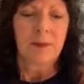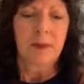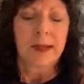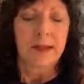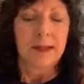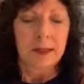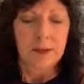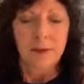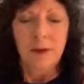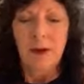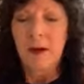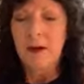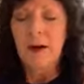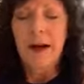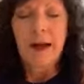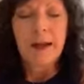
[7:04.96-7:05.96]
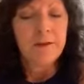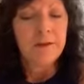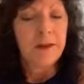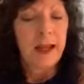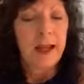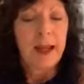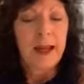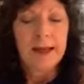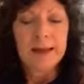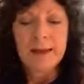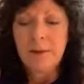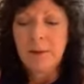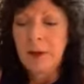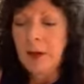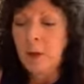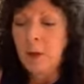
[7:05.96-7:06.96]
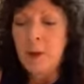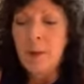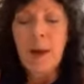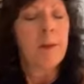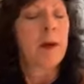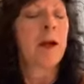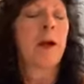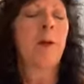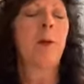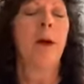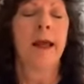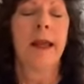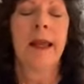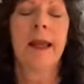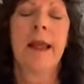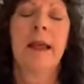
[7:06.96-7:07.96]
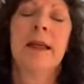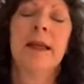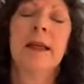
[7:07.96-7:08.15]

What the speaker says: I took the photograph and went on my merry way.